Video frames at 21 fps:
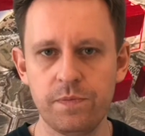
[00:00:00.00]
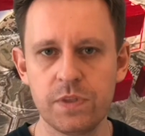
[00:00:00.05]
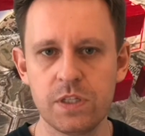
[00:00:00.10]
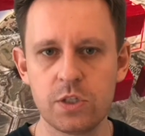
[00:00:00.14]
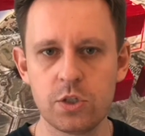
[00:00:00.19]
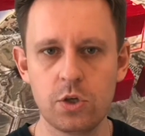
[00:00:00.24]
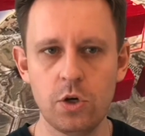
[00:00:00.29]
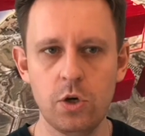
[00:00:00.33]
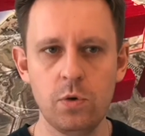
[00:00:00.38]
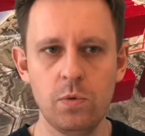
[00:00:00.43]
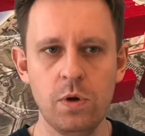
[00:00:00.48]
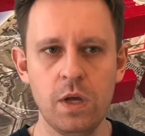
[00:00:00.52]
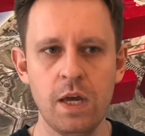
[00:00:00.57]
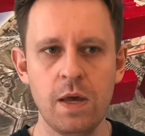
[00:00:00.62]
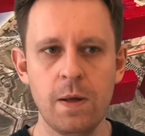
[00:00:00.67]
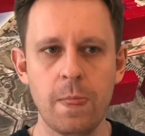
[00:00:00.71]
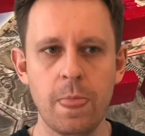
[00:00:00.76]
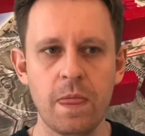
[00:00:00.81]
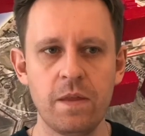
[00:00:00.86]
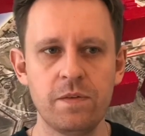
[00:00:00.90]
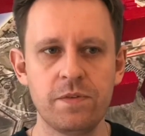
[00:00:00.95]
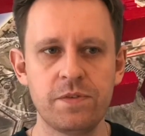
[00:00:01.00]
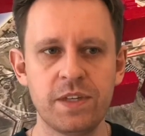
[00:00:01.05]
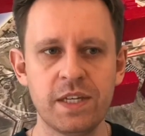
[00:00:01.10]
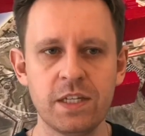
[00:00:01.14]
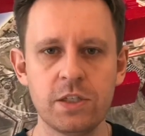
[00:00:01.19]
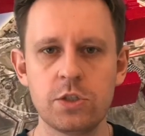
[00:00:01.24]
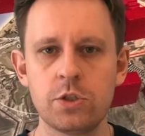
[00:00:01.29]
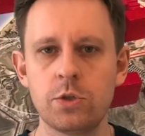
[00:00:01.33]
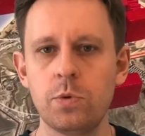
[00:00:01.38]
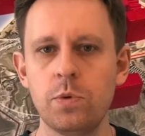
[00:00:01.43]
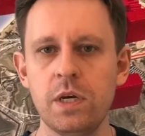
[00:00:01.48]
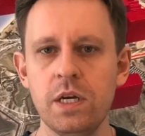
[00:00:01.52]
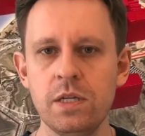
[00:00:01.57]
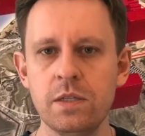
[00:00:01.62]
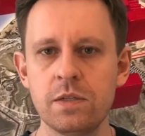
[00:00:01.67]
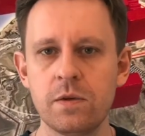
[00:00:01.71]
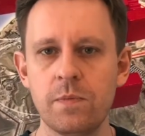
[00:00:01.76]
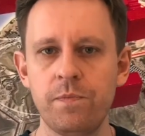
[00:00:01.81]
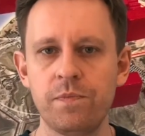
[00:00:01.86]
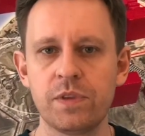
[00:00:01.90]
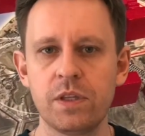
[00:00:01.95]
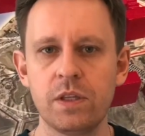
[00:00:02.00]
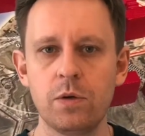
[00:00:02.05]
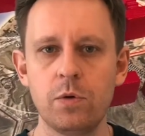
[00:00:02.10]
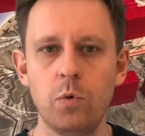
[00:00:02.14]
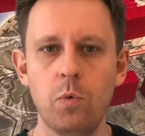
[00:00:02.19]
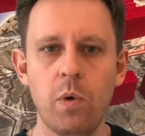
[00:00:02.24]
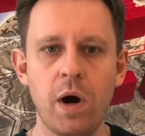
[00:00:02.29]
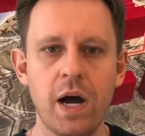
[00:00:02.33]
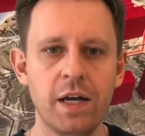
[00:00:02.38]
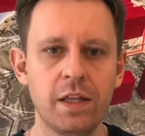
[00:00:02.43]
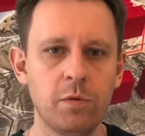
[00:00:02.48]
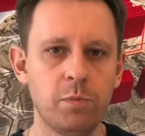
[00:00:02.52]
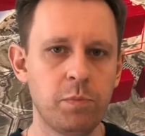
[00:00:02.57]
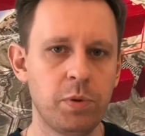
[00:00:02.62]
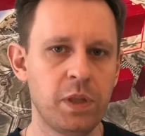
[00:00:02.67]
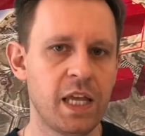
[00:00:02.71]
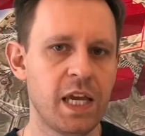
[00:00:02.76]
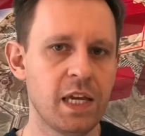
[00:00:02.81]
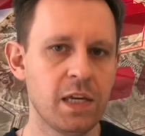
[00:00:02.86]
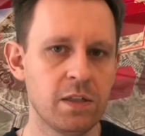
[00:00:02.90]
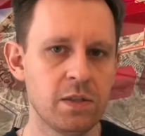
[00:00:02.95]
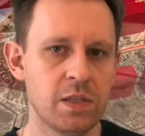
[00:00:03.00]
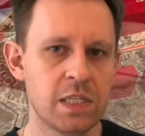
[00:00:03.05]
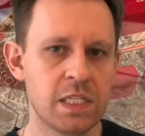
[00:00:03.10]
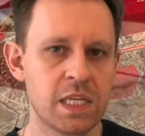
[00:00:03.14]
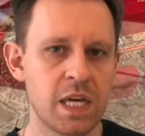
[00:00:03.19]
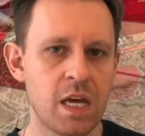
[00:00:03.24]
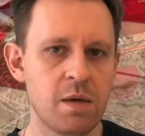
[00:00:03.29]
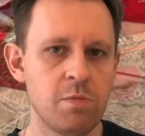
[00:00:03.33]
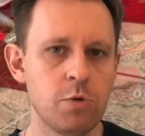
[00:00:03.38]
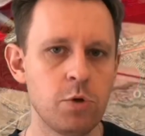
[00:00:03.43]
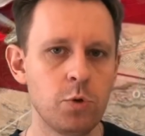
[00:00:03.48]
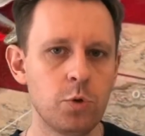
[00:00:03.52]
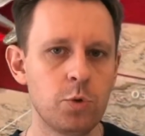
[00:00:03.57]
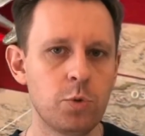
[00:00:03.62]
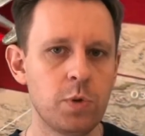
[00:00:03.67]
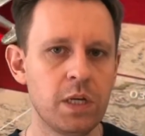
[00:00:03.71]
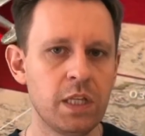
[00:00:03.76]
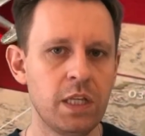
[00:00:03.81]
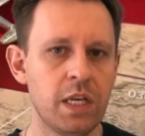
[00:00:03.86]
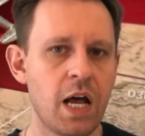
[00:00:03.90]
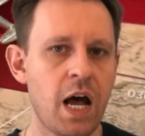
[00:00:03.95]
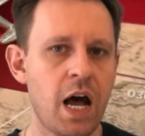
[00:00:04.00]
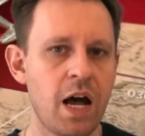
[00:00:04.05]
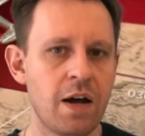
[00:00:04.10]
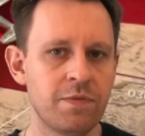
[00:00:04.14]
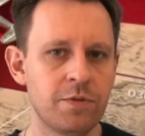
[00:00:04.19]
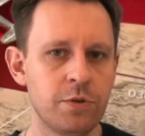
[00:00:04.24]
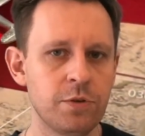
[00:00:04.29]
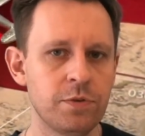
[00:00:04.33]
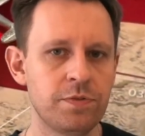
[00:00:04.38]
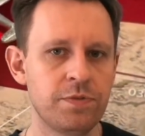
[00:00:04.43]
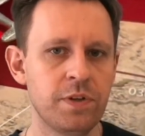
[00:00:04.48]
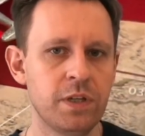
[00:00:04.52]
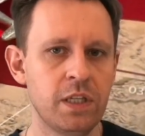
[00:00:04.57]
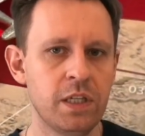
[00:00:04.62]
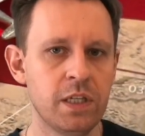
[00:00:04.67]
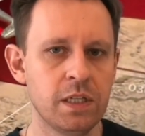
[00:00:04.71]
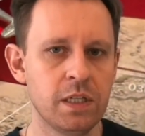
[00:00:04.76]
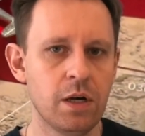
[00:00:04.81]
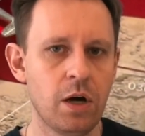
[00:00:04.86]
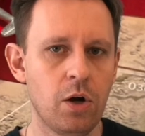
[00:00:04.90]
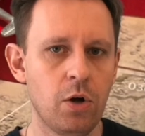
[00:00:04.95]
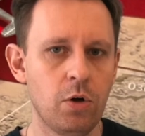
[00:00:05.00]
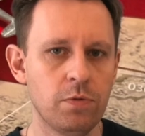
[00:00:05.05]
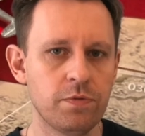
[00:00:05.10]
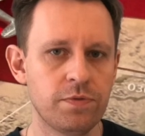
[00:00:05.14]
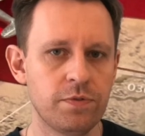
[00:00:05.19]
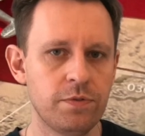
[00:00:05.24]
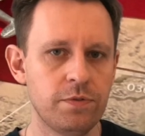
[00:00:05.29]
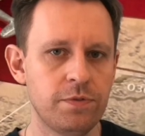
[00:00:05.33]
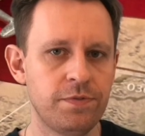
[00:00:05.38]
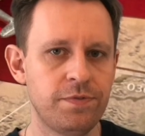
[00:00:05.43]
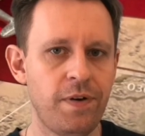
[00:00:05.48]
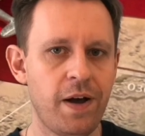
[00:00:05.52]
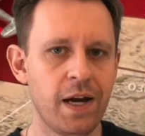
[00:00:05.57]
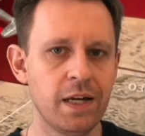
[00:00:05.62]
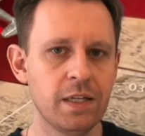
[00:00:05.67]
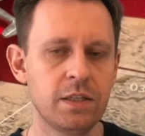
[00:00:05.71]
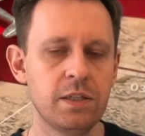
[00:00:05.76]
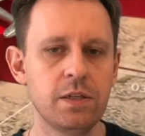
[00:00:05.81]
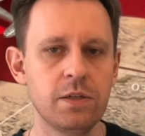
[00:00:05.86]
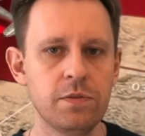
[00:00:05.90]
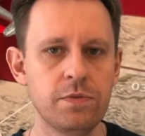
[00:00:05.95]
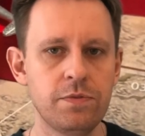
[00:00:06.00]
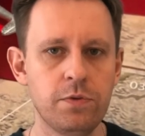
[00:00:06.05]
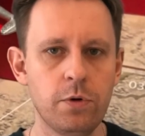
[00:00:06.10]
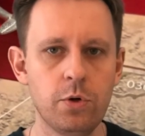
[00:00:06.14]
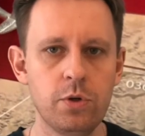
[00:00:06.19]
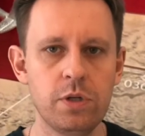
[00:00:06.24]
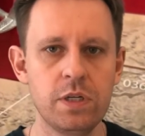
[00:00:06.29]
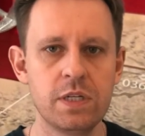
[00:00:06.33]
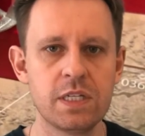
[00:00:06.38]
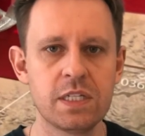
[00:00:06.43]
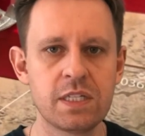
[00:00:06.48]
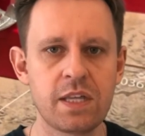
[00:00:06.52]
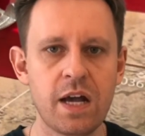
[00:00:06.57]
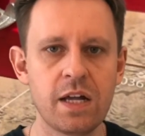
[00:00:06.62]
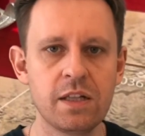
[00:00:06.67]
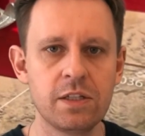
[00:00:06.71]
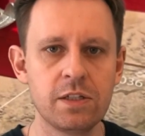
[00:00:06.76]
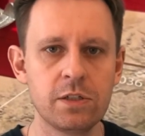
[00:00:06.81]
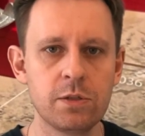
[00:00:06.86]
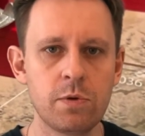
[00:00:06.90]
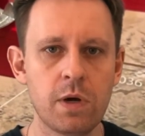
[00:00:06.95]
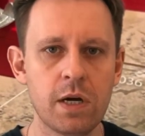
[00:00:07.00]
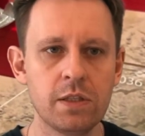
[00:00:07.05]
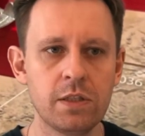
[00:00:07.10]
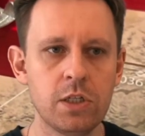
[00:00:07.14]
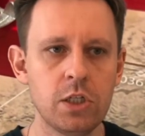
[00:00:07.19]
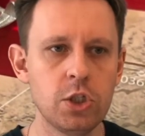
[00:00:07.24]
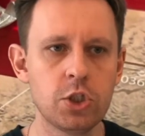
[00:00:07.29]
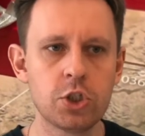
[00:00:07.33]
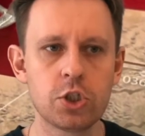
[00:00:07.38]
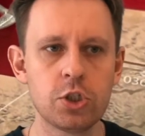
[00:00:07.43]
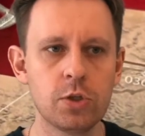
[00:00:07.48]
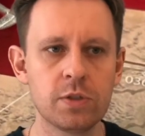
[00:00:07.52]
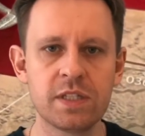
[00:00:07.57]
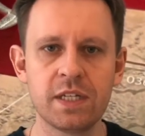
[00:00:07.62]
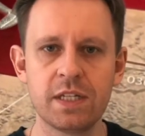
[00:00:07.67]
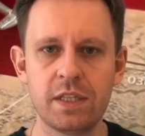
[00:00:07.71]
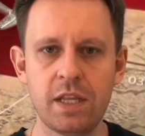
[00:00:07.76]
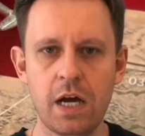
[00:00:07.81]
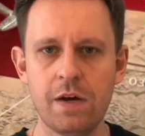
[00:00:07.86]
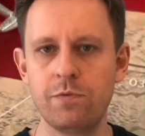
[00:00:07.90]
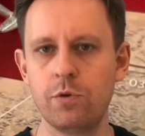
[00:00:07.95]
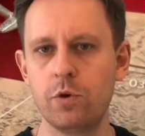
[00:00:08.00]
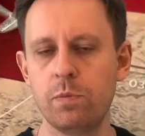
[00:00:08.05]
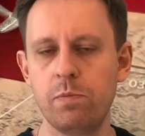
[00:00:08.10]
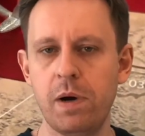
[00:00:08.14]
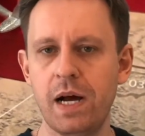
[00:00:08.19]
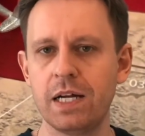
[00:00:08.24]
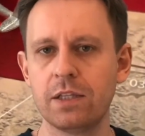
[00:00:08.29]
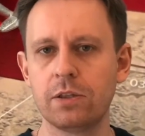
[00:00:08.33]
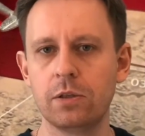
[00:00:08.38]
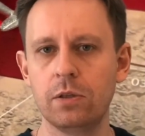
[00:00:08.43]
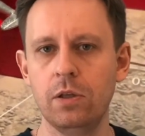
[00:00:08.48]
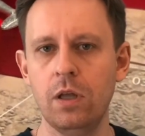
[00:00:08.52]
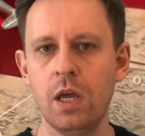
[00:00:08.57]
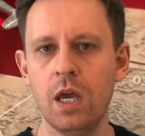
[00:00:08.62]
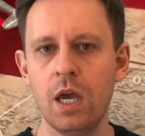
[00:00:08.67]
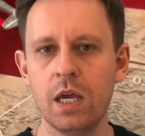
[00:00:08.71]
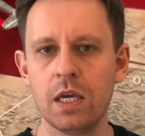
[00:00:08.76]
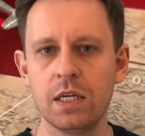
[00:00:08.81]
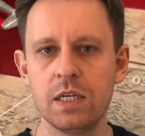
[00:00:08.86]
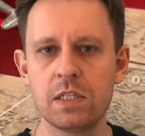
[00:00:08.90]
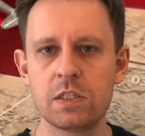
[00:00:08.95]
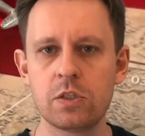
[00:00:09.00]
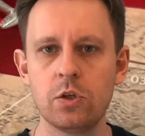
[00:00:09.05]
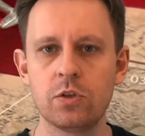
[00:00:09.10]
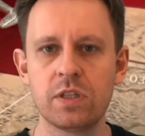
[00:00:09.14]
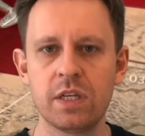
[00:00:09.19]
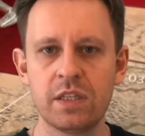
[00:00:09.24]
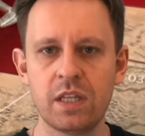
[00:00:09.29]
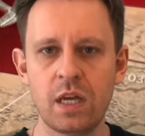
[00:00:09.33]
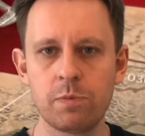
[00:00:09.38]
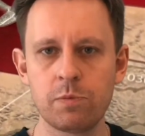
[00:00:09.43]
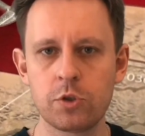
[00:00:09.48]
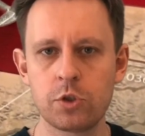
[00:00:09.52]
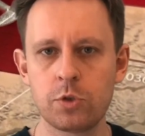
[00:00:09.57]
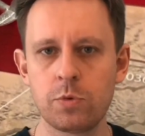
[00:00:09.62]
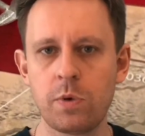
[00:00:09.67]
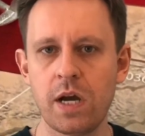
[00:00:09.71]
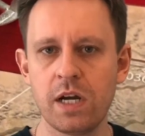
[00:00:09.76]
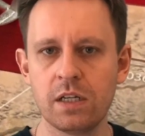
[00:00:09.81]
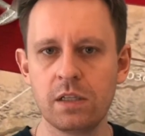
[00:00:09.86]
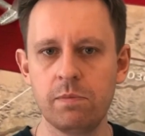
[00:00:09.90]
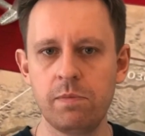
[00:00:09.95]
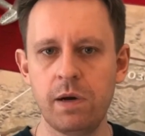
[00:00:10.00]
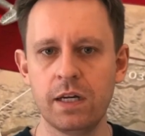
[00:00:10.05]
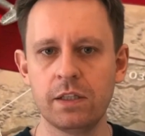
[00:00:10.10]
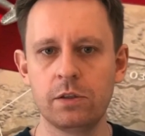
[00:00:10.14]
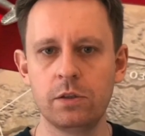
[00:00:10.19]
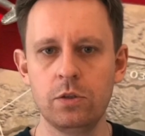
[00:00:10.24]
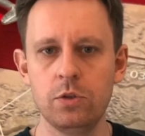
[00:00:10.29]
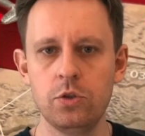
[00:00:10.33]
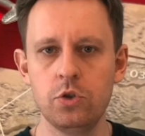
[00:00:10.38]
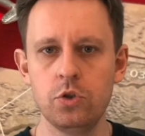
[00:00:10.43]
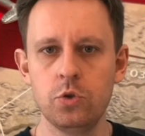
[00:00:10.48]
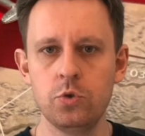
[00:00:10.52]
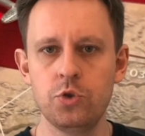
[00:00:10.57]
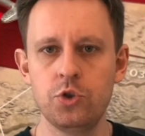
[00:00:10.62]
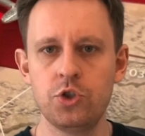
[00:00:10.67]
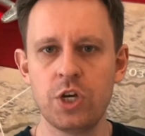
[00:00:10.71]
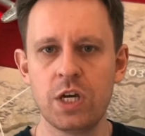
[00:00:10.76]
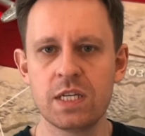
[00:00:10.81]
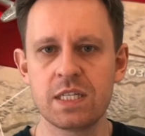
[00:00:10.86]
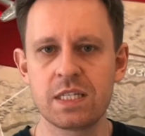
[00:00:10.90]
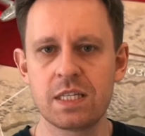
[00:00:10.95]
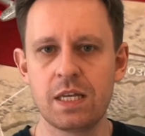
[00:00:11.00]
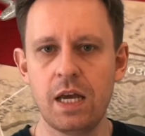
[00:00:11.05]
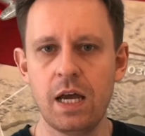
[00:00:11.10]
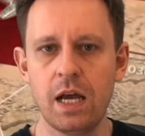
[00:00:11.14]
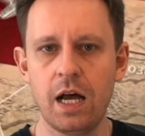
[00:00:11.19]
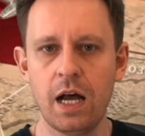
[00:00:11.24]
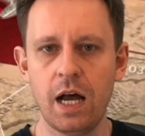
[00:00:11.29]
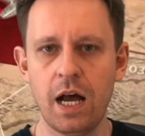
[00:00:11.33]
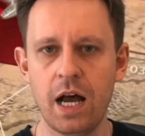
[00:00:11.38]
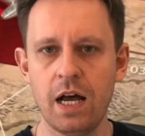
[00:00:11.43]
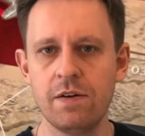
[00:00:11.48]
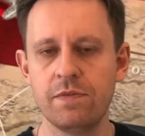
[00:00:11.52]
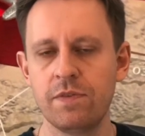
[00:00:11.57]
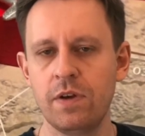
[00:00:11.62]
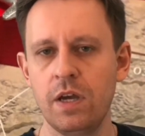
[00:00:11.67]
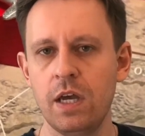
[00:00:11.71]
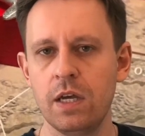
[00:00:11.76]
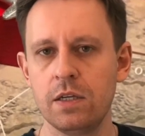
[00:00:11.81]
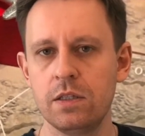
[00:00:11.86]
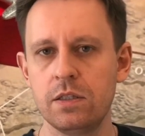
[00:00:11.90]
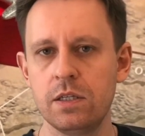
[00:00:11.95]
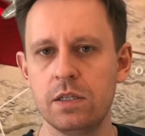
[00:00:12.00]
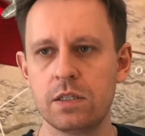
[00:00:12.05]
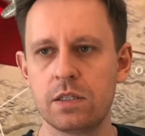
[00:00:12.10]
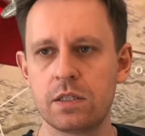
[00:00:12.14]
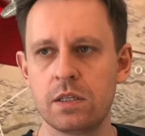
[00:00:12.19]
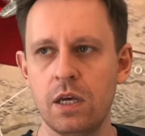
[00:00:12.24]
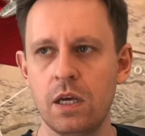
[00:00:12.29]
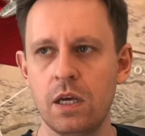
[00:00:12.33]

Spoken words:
So thanks to it, while playing this game, you really have the feeling of fighting for Stalingrad. It's not another battle, it's not an abstract battle, you just have this